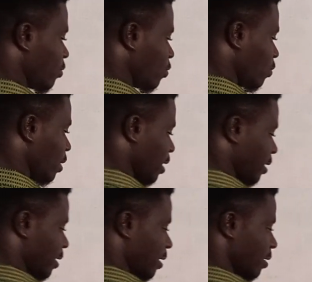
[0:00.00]
So
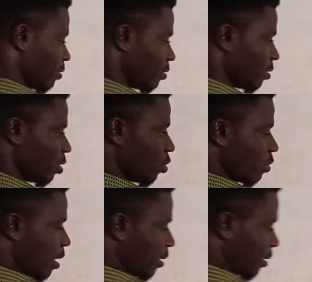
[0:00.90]
18,
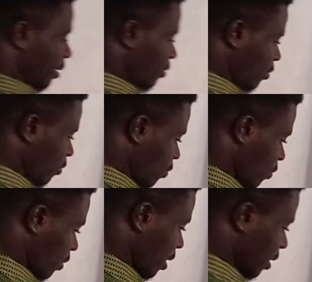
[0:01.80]
right?
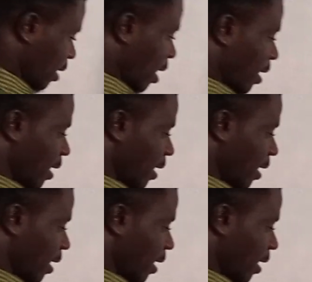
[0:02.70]
So we get our